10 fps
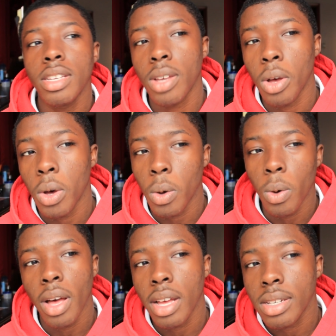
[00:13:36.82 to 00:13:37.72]

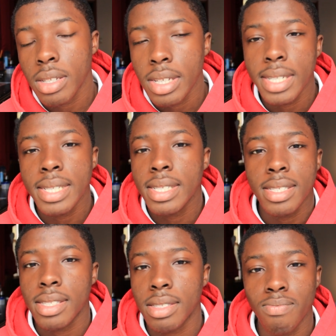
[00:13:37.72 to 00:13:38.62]
So
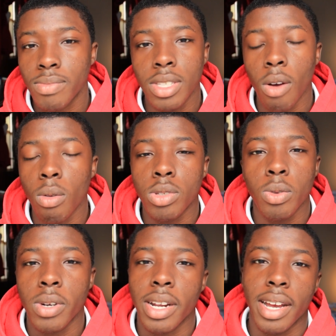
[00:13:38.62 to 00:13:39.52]
don't
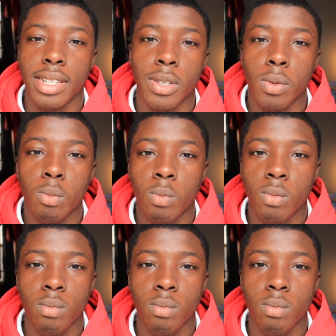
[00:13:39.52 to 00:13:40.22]
do what I do.